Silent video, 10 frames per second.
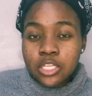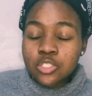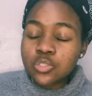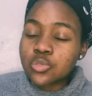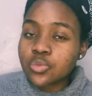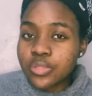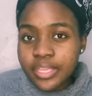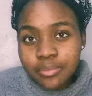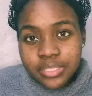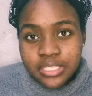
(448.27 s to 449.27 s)
to their
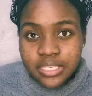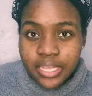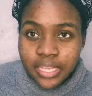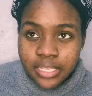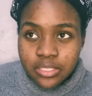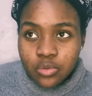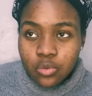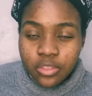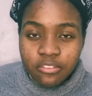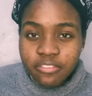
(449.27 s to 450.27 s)
mistakes or
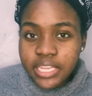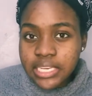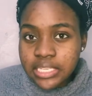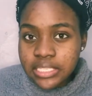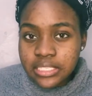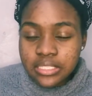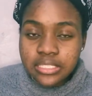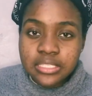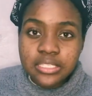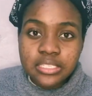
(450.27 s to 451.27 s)
their failures and
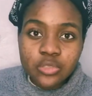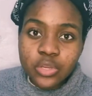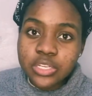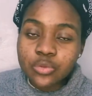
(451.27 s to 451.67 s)
sees what